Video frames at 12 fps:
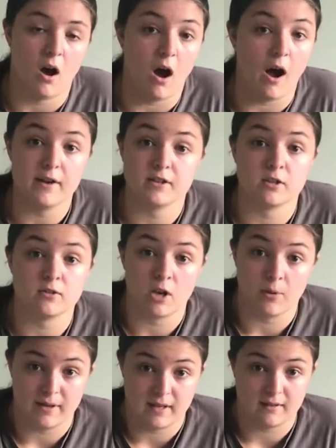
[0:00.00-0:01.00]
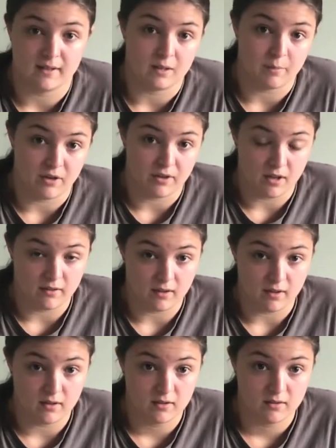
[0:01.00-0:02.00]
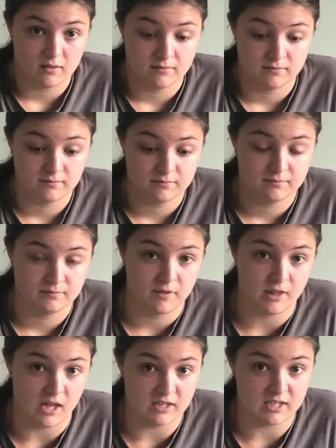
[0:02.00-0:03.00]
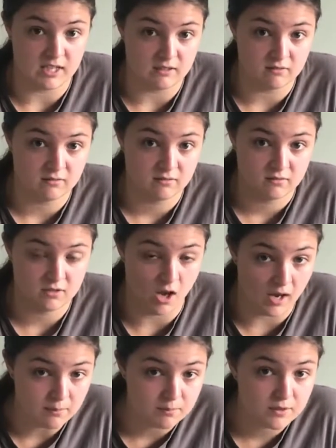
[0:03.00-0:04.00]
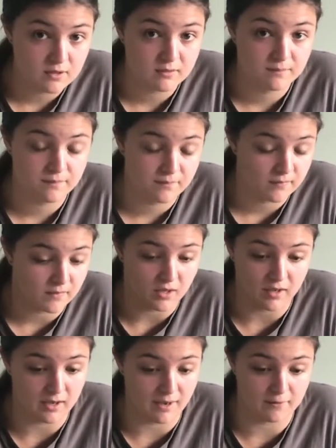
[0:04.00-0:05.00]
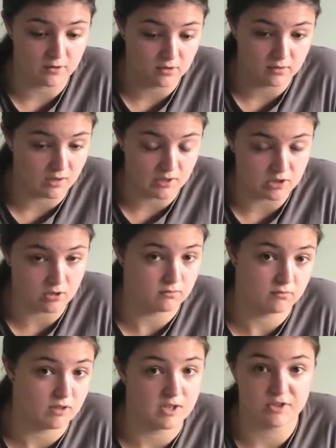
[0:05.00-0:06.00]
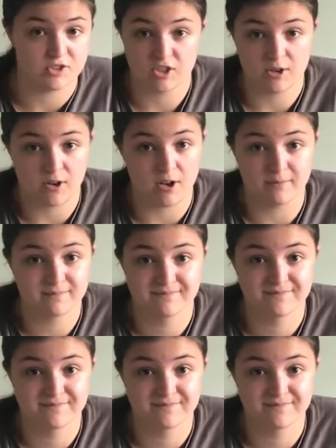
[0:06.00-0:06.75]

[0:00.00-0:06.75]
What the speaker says: I don't know anything about the other 13 types. I just don't know.